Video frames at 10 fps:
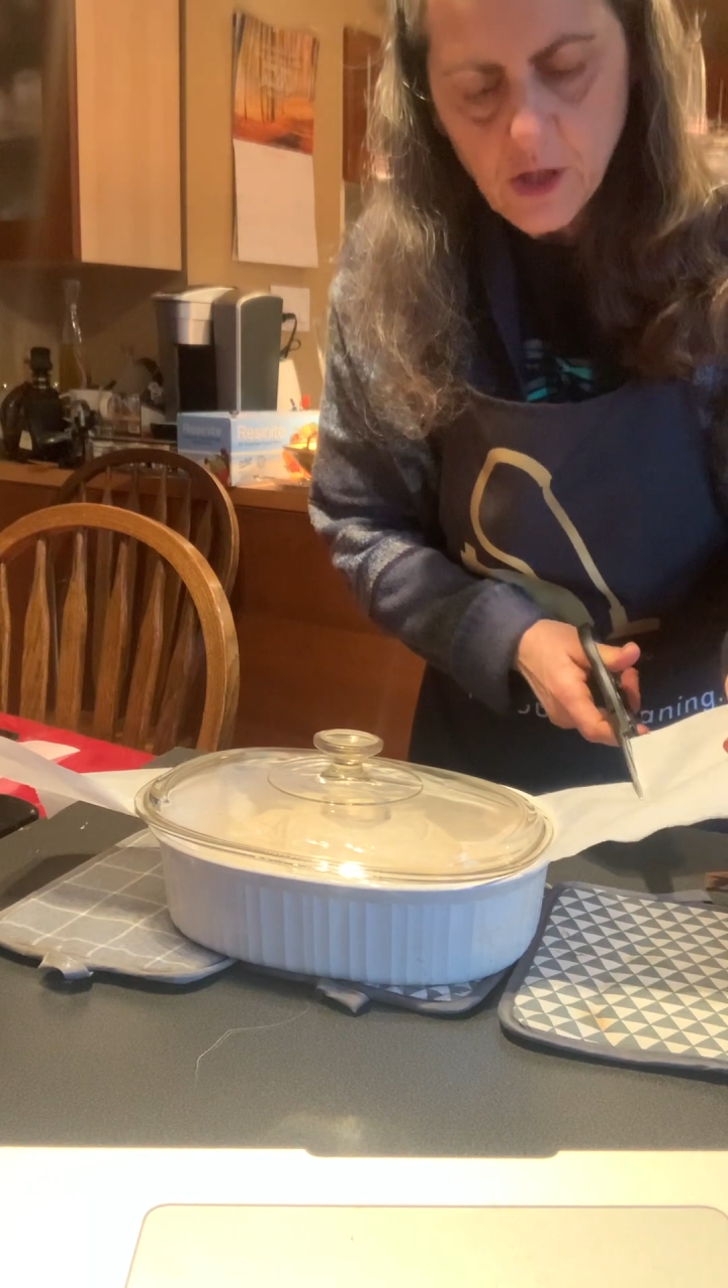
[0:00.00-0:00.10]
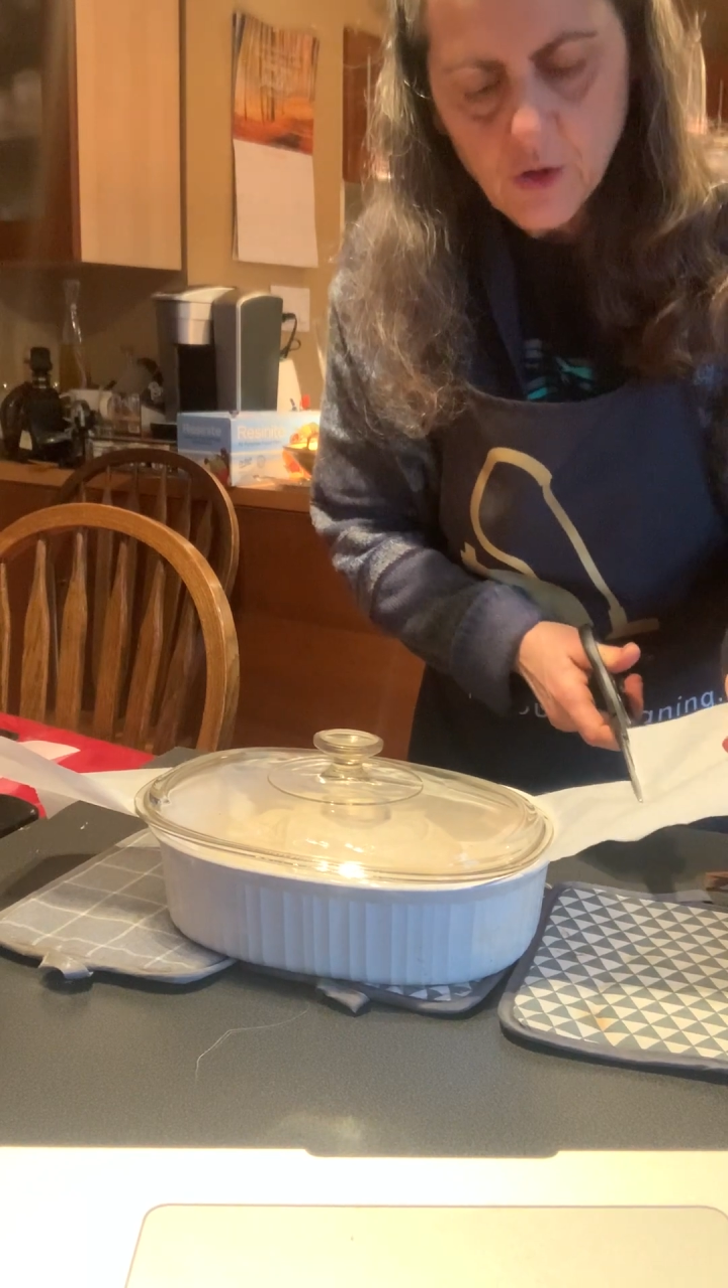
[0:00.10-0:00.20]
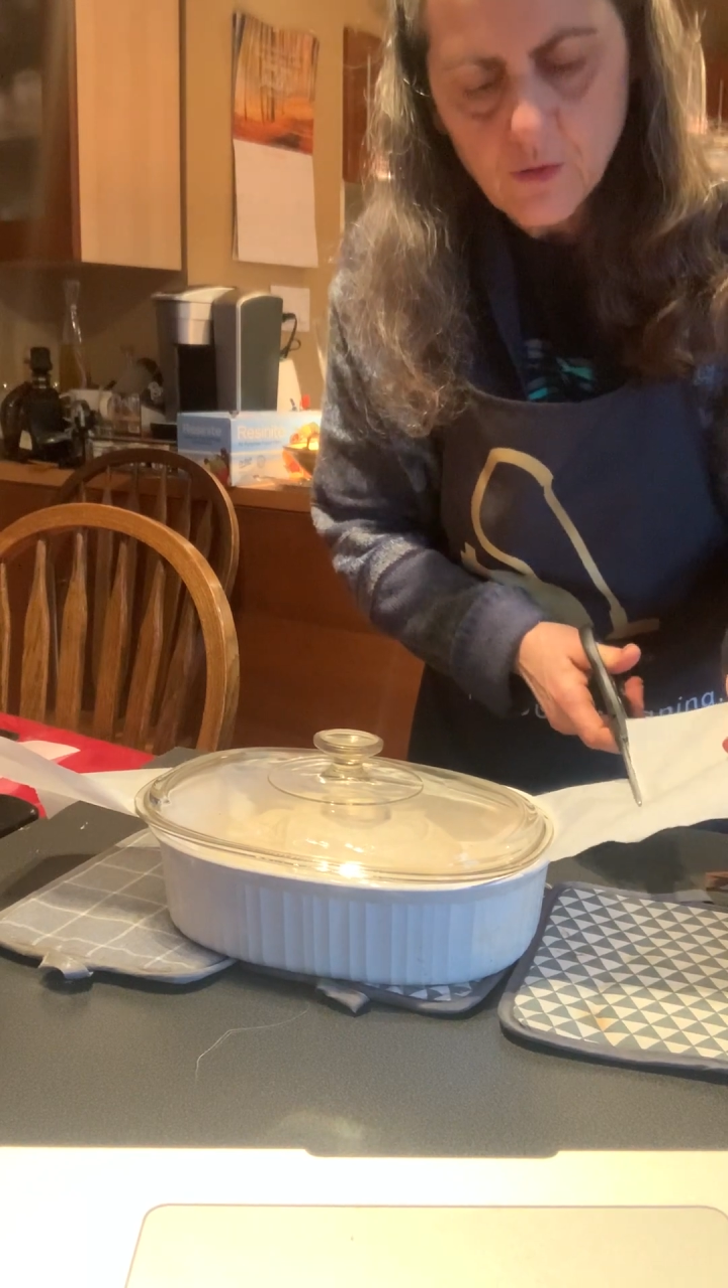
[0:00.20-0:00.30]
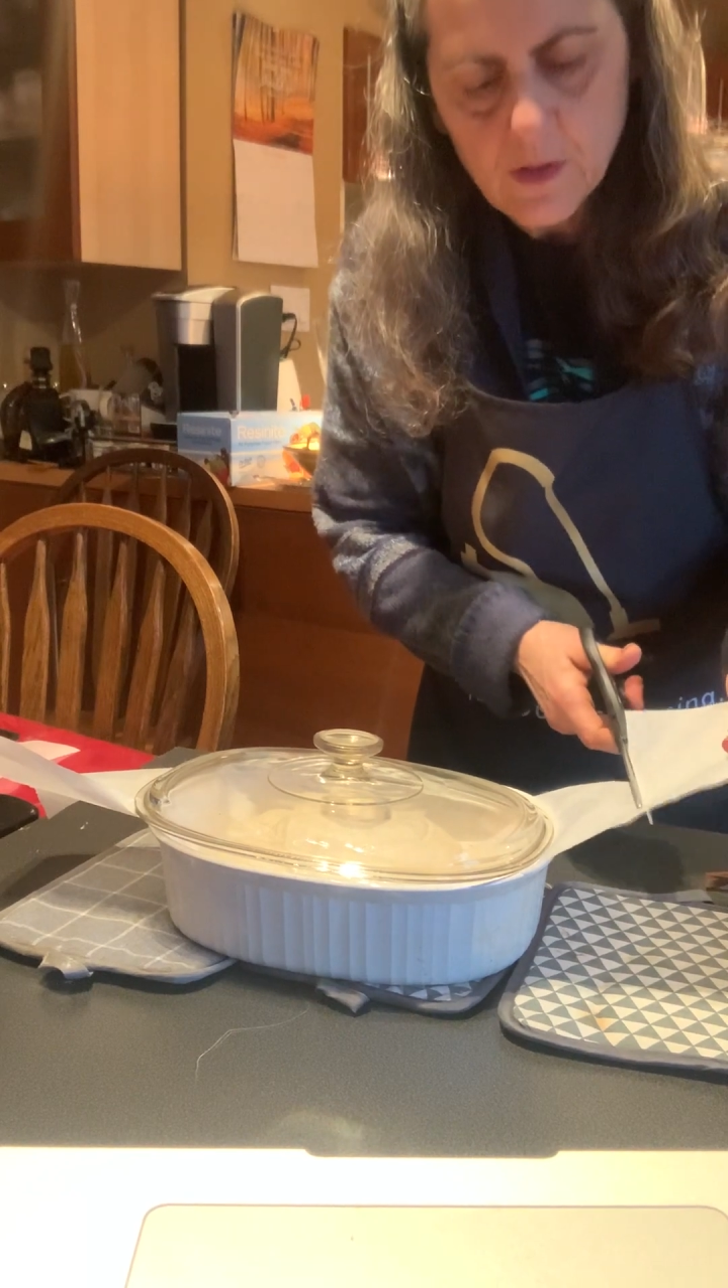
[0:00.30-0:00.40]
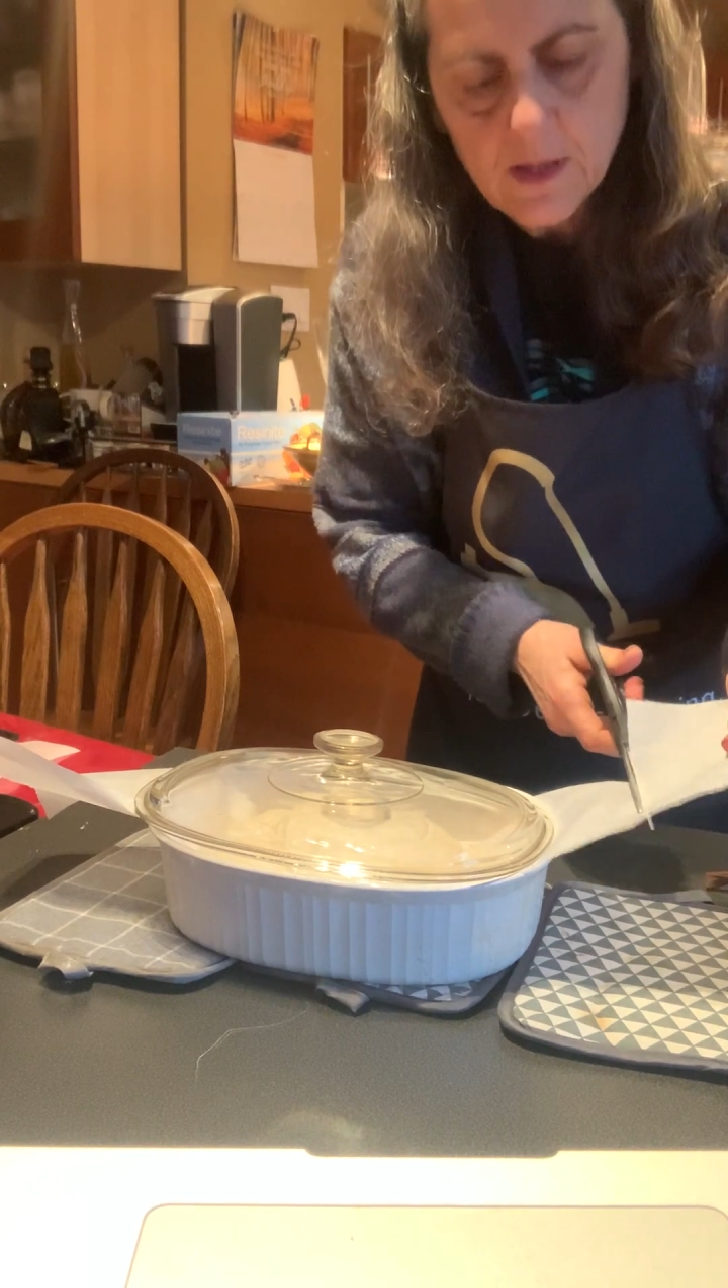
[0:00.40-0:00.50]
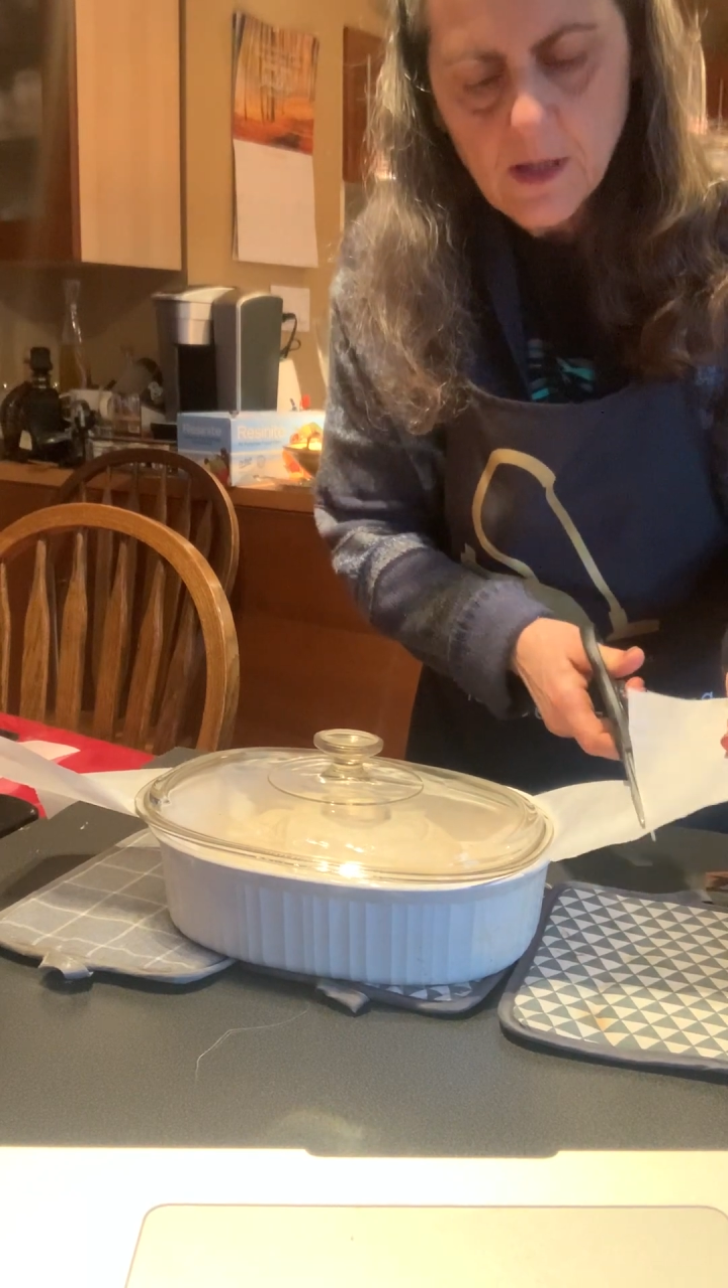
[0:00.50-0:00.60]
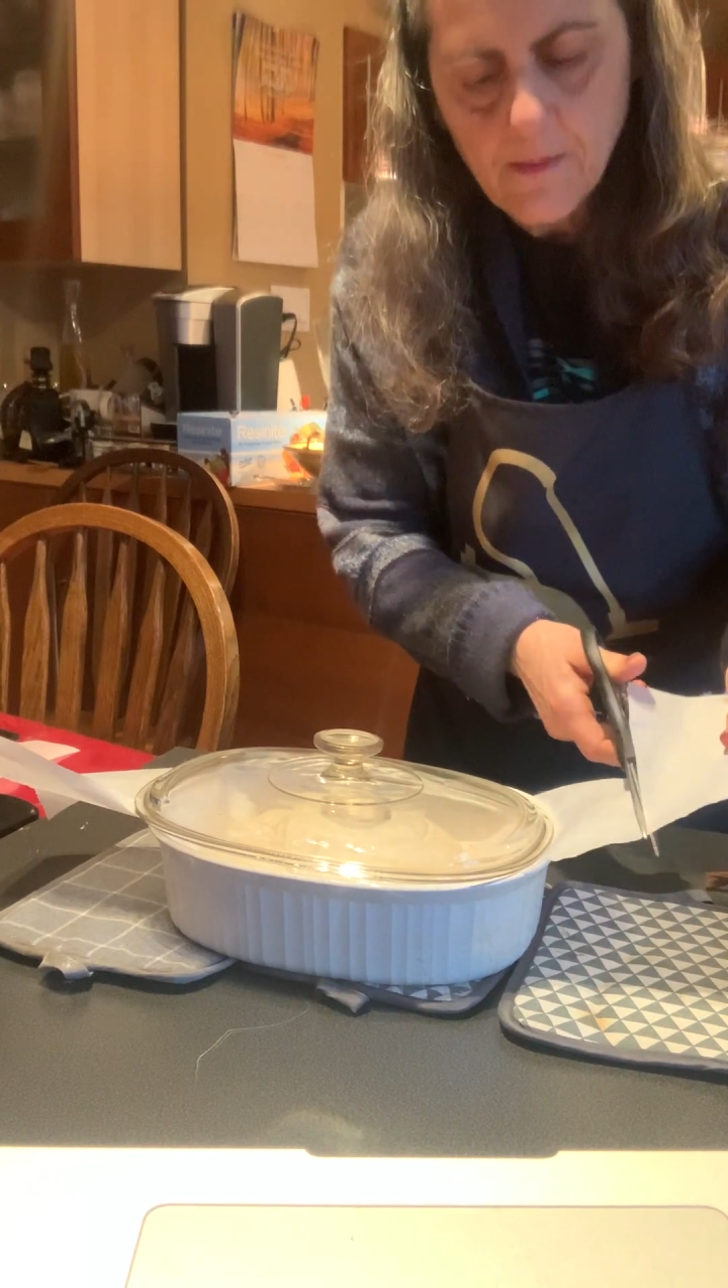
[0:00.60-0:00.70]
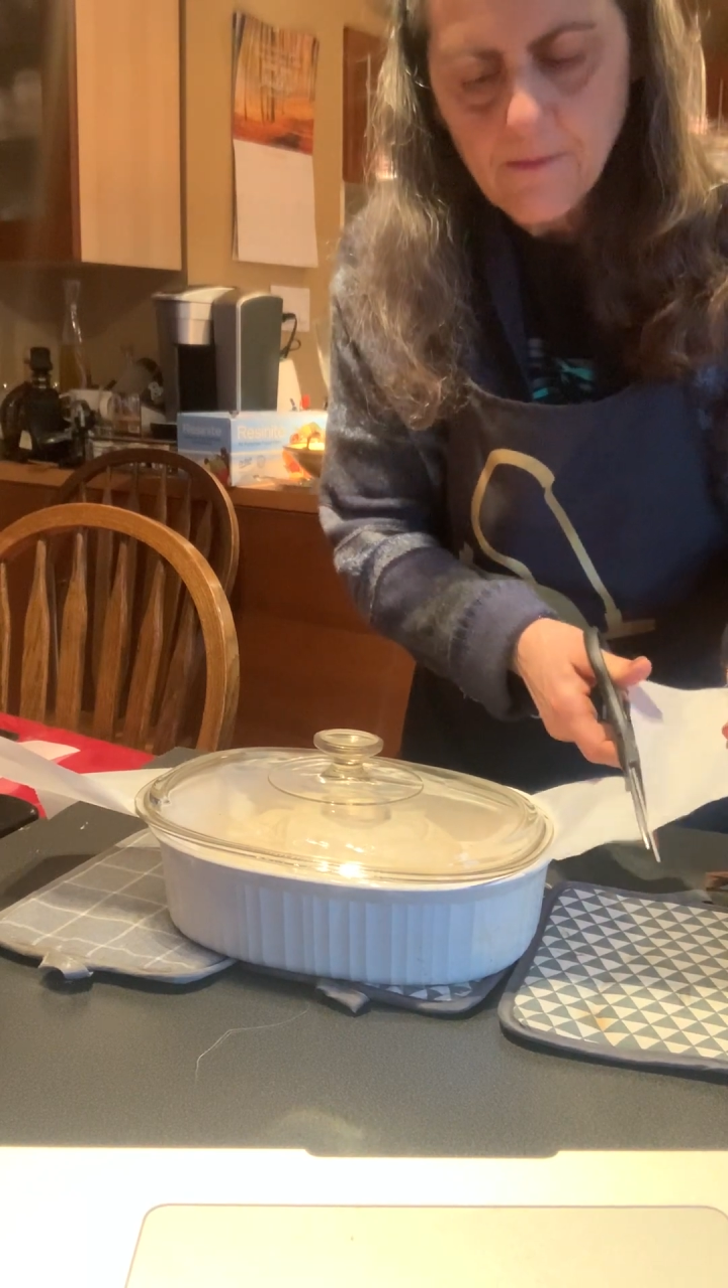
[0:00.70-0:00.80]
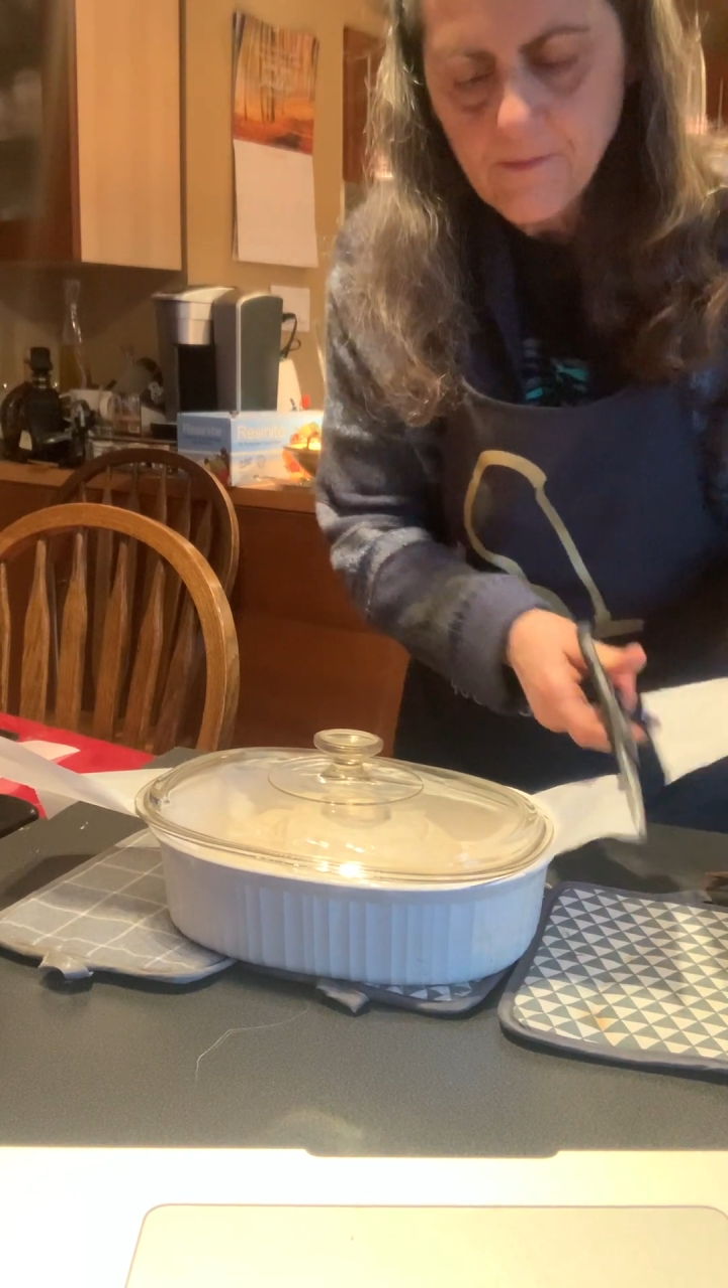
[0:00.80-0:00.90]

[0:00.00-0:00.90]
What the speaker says: use them